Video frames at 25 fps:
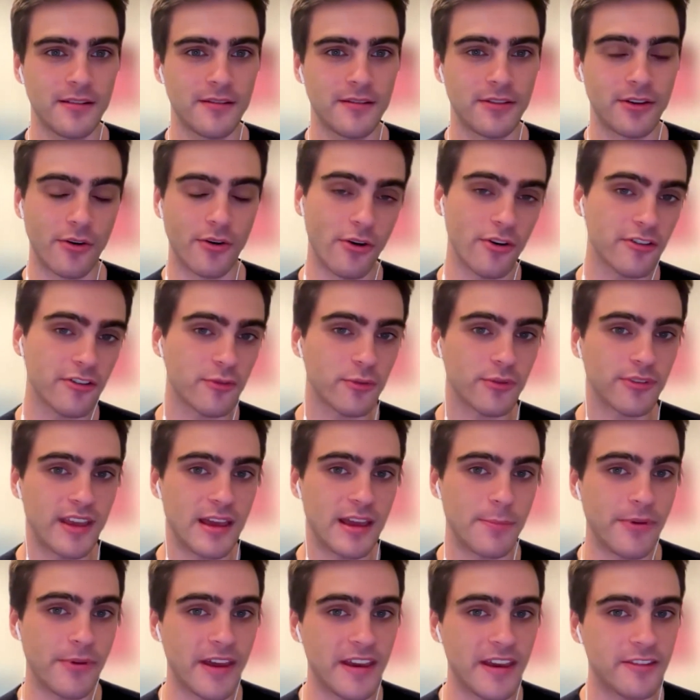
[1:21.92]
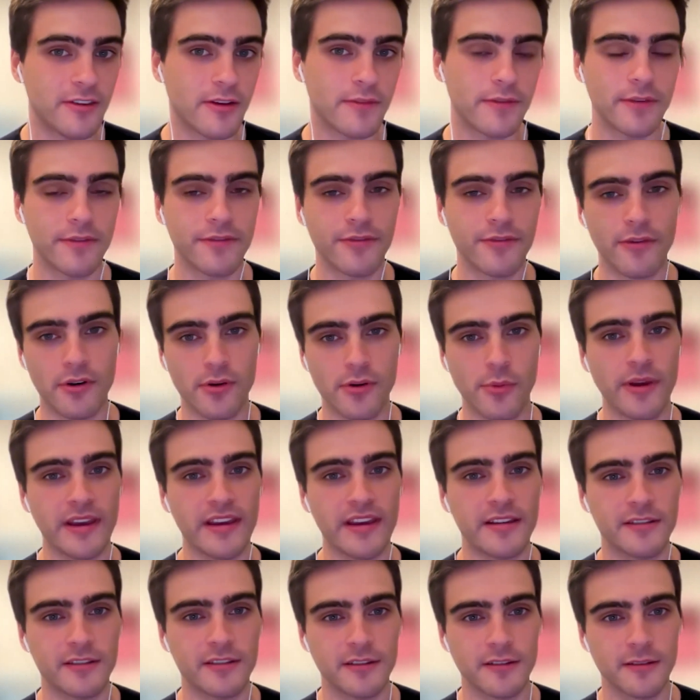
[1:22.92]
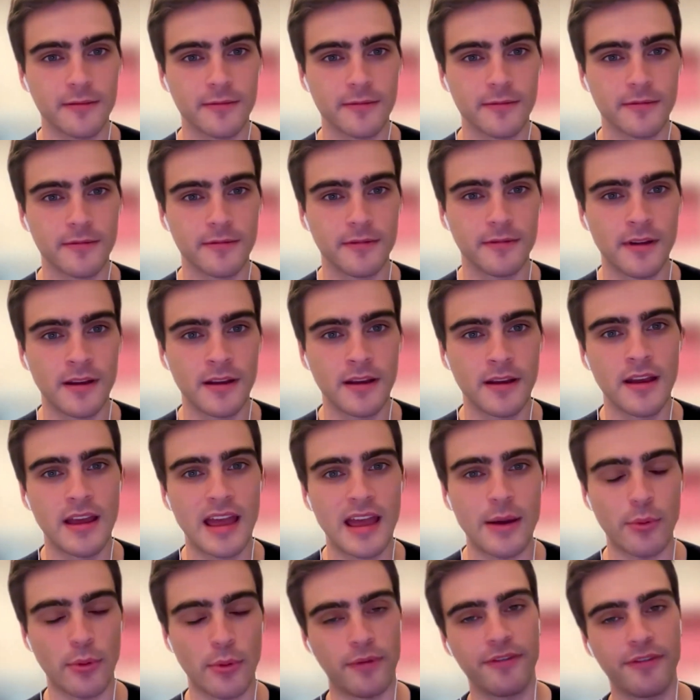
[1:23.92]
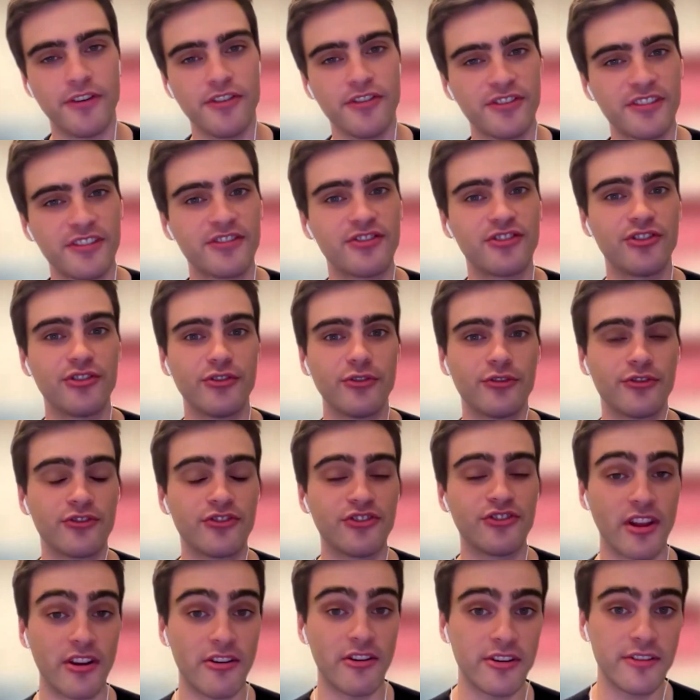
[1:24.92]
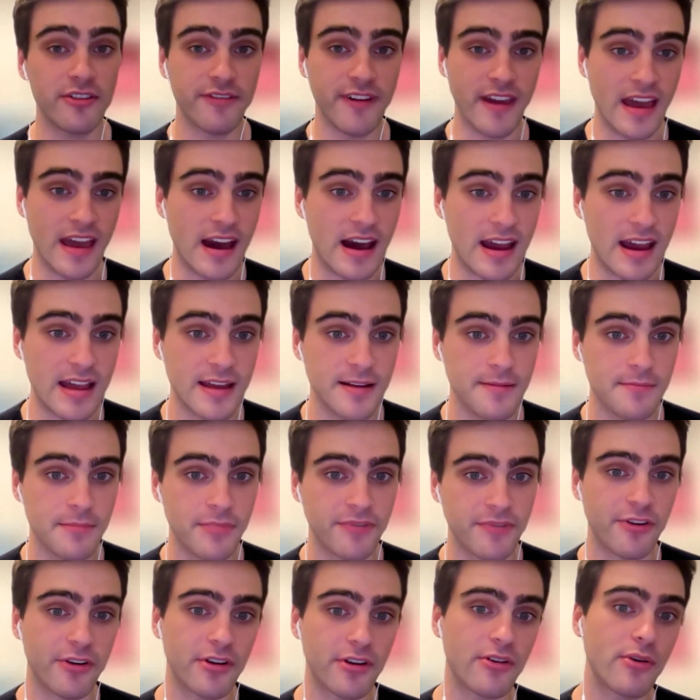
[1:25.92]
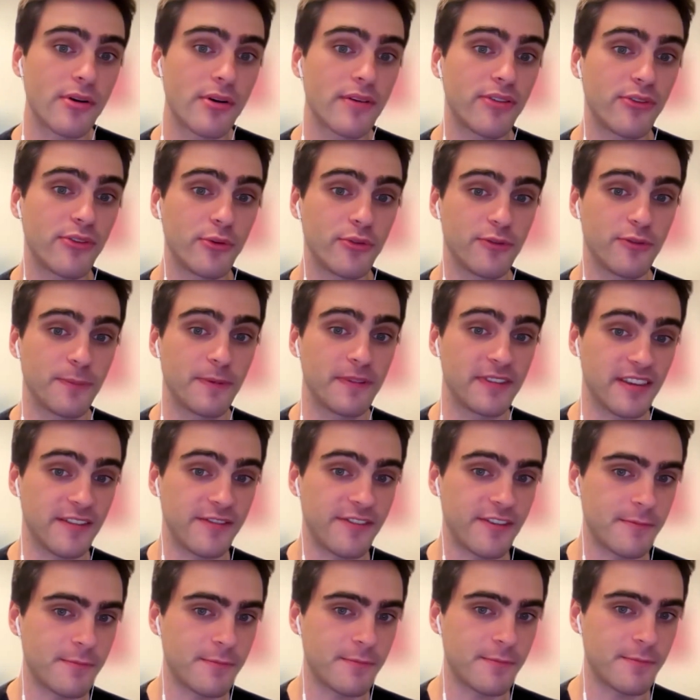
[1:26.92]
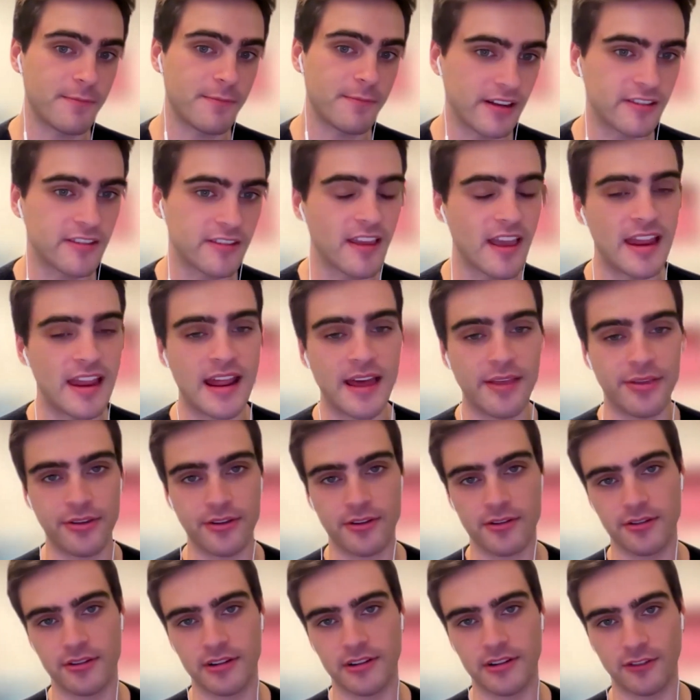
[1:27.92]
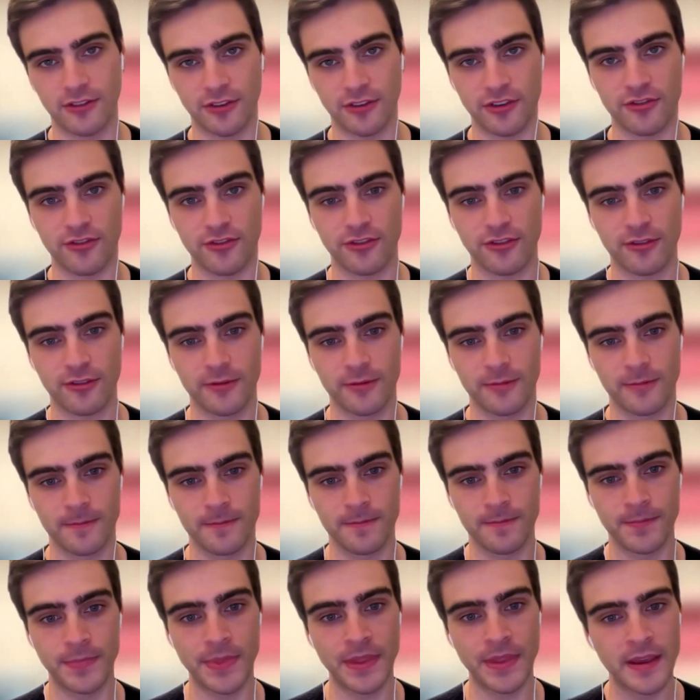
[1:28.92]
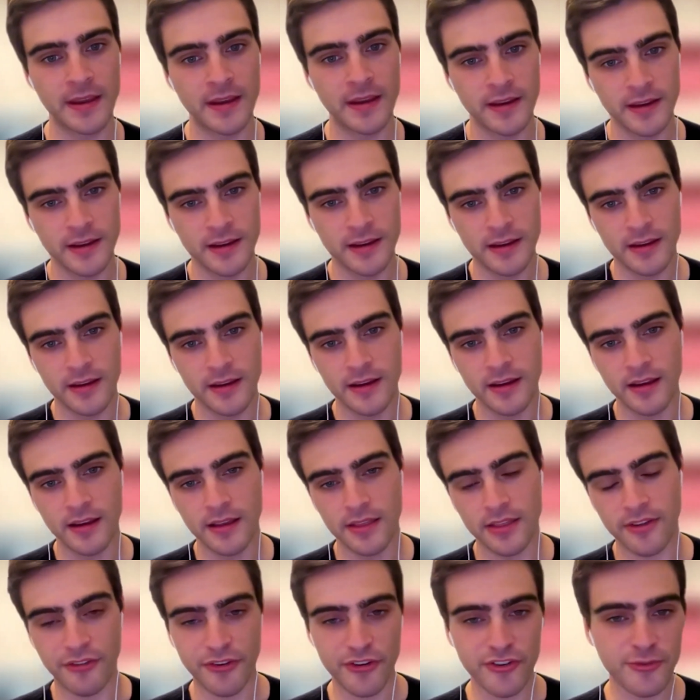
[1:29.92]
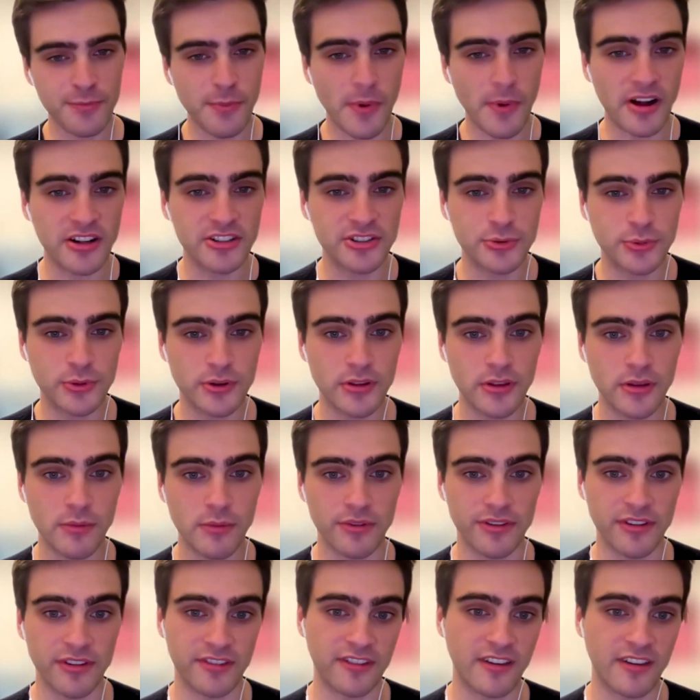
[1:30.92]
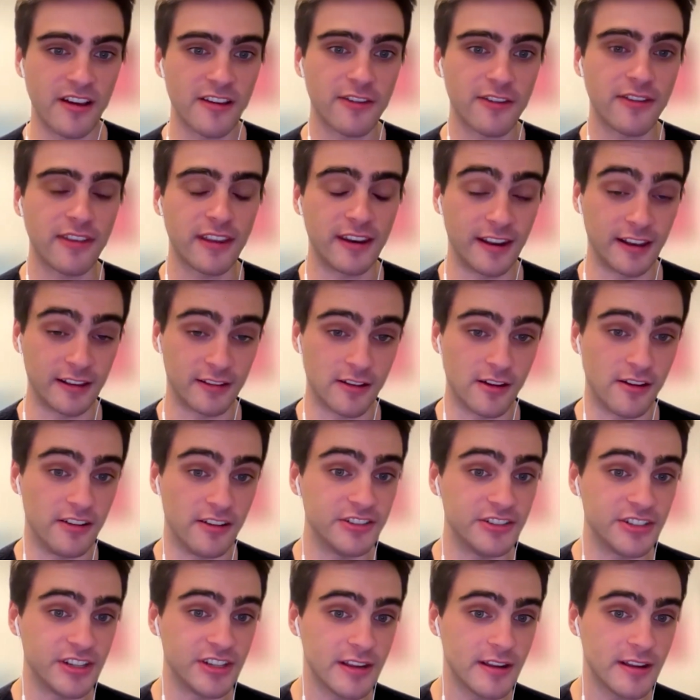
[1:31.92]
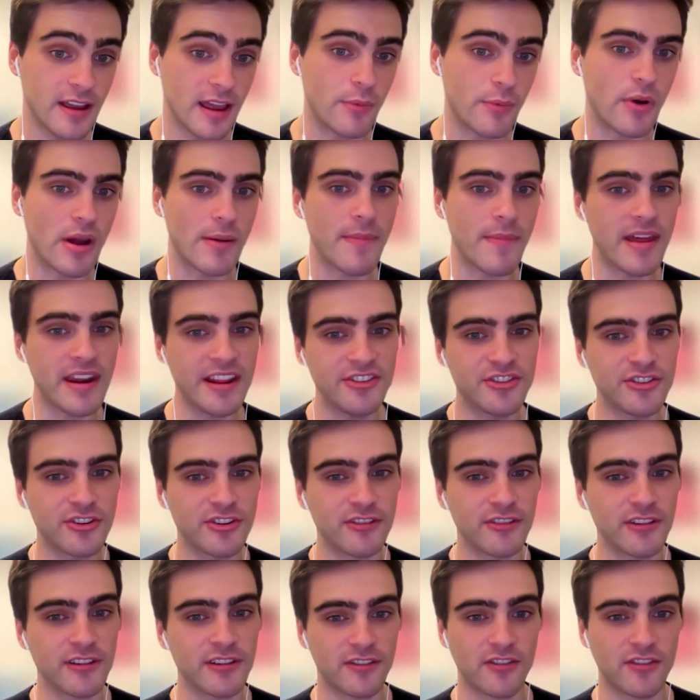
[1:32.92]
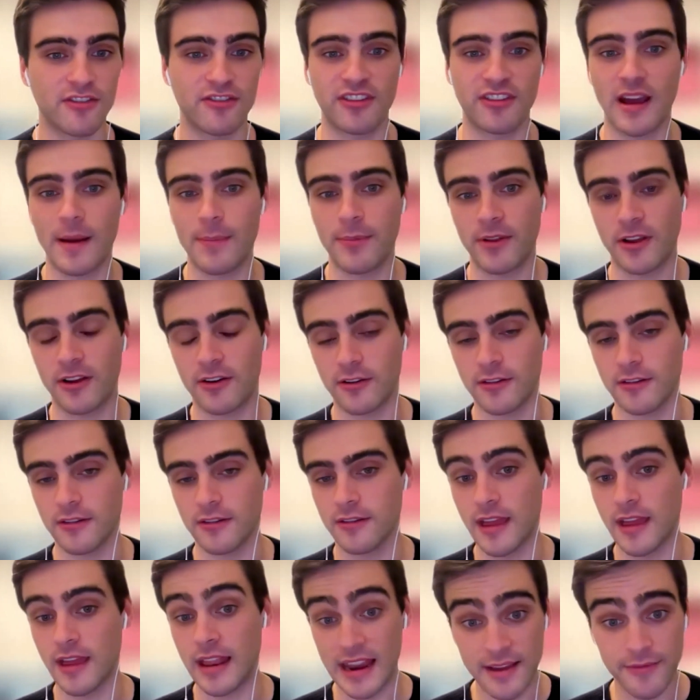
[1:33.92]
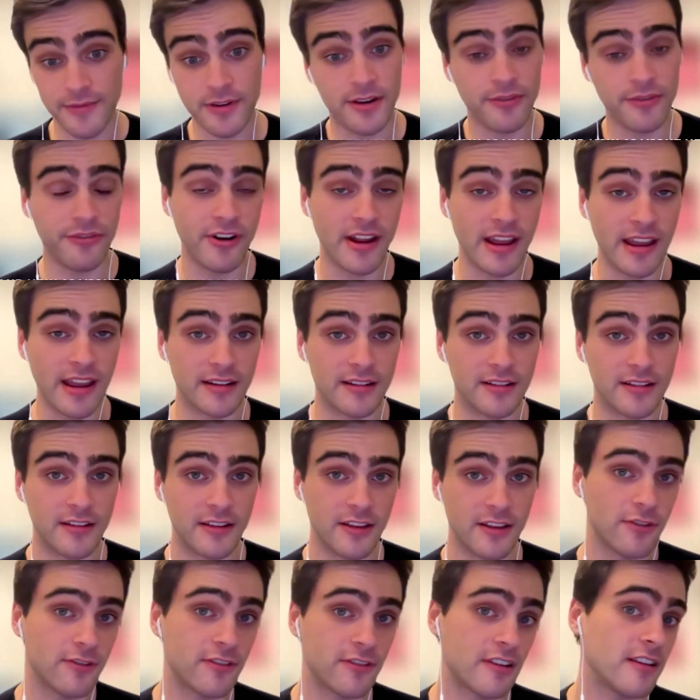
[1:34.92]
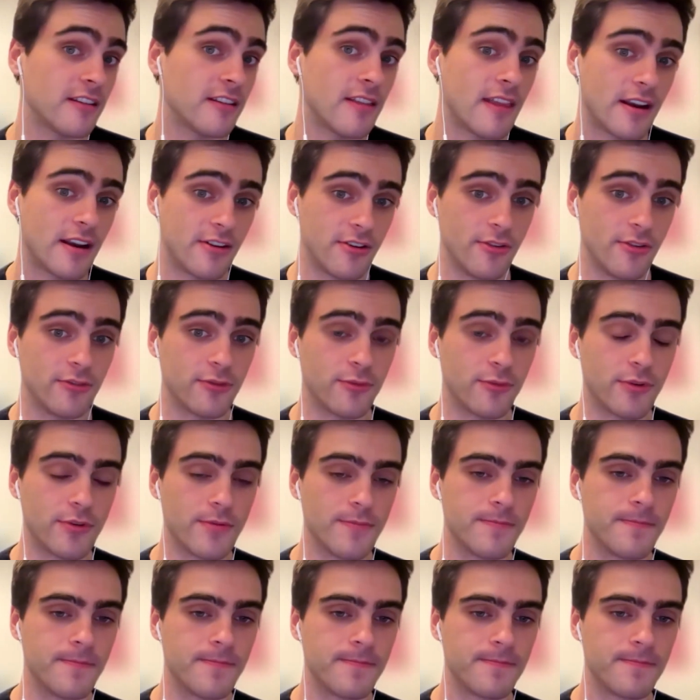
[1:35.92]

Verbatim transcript: The course will take place over four weeks. It will first introduce generative AI before going through specific products and ethical concerns. The first module will discuss the technology and why many journalists are skeptical and even afraid to use it in their newsroom.